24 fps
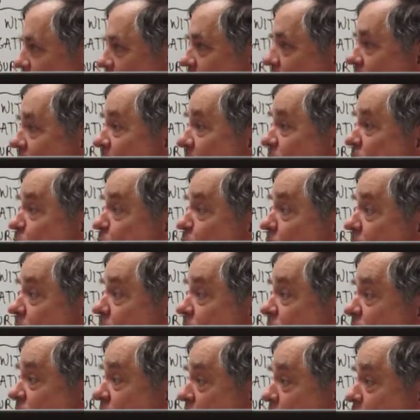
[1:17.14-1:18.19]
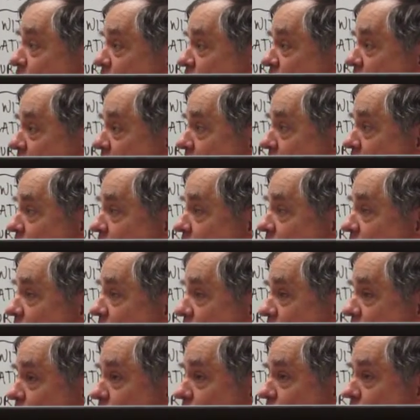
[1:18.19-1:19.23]
Guess what subchapter of the
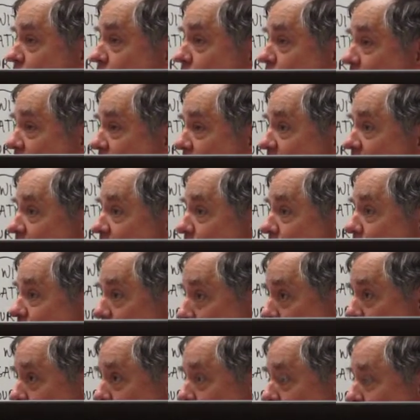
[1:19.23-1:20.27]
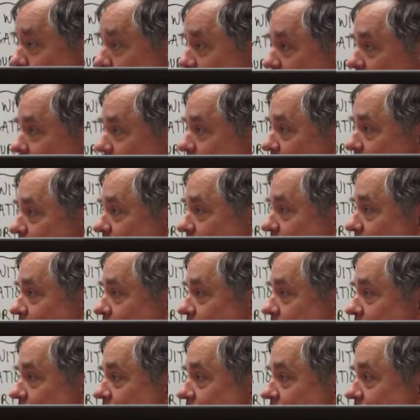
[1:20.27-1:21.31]
Internal Revenue Code?
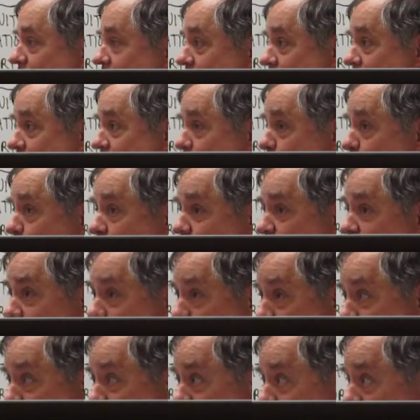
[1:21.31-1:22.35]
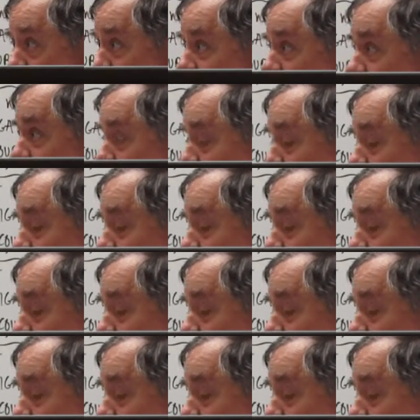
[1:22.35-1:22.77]
Guess which subchapter of the